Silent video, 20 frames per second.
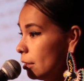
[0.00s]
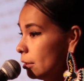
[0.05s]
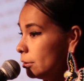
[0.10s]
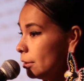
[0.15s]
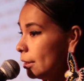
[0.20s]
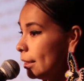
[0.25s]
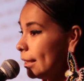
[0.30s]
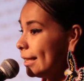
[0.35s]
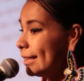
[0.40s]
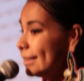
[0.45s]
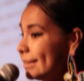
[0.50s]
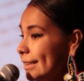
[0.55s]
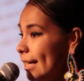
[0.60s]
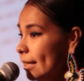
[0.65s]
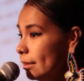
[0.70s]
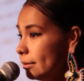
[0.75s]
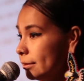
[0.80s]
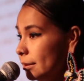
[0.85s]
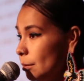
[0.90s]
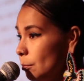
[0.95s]
so they can
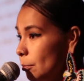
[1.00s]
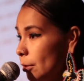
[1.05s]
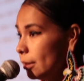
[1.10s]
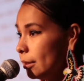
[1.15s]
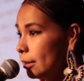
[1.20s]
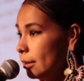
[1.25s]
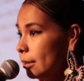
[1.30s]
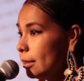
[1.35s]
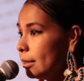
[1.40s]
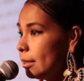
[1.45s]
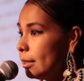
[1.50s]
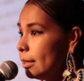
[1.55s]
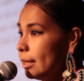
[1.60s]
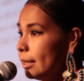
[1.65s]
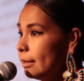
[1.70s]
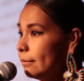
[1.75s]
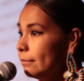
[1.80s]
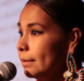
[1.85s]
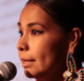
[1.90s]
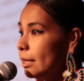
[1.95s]
tell someone
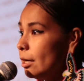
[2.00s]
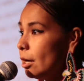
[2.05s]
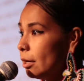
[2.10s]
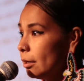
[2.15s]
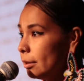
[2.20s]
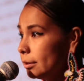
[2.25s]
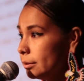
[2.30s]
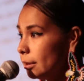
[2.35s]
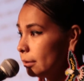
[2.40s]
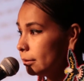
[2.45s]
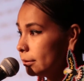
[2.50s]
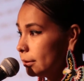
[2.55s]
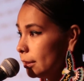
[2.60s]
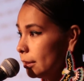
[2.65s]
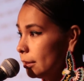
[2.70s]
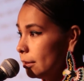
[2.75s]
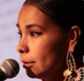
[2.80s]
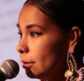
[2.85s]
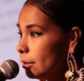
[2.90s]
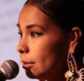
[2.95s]
if they are
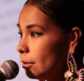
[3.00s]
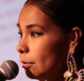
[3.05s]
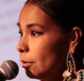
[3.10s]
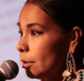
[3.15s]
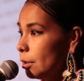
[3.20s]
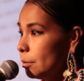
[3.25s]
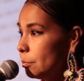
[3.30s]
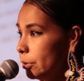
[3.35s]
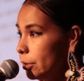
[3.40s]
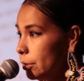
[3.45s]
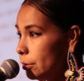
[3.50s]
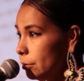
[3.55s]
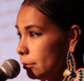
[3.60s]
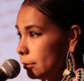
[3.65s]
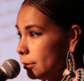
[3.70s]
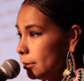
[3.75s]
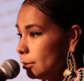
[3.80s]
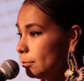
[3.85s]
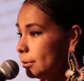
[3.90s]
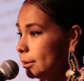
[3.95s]
assaulted or
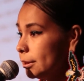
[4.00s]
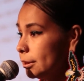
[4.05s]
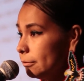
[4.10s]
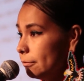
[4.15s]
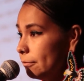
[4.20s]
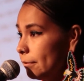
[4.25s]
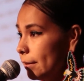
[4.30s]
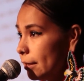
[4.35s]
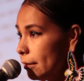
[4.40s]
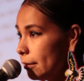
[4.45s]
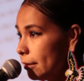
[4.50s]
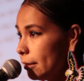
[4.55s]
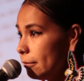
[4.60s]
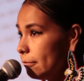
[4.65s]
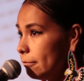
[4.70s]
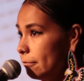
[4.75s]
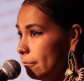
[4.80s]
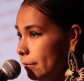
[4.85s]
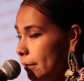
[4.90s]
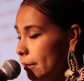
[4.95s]
abused, which is very,
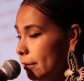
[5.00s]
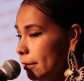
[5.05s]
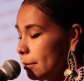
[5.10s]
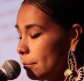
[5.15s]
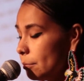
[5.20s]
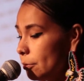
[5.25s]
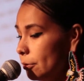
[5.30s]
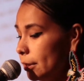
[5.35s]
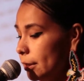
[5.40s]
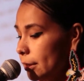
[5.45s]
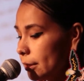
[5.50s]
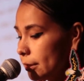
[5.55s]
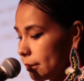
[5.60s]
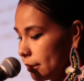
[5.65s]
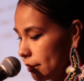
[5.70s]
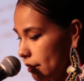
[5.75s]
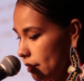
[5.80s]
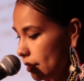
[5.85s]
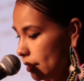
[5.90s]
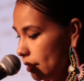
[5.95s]
very important.
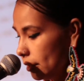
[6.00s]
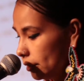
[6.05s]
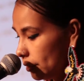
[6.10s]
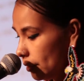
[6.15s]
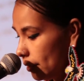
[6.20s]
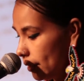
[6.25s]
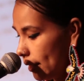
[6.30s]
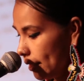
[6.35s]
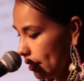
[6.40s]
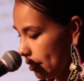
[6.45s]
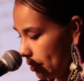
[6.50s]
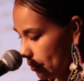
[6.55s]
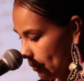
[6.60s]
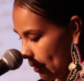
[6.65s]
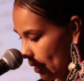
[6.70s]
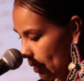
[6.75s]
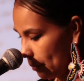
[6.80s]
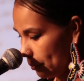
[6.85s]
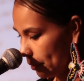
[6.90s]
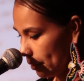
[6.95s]
So thank you,
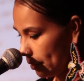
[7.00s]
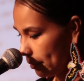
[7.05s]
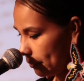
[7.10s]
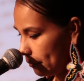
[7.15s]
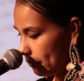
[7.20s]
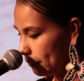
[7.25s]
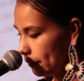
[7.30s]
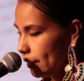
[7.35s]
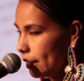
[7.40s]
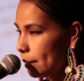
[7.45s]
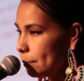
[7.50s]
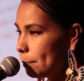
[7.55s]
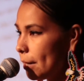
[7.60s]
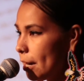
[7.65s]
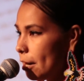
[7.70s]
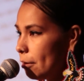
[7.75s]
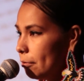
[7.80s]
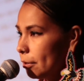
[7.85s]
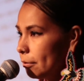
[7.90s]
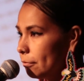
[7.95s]
Amber, for that
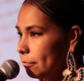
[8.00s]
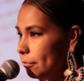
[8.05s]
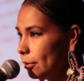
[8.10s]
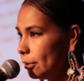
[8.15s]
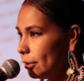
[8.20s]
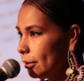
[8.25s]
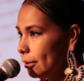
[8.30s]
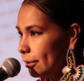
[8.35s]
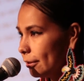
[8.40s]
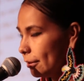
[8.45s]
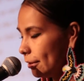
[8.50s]
powerful,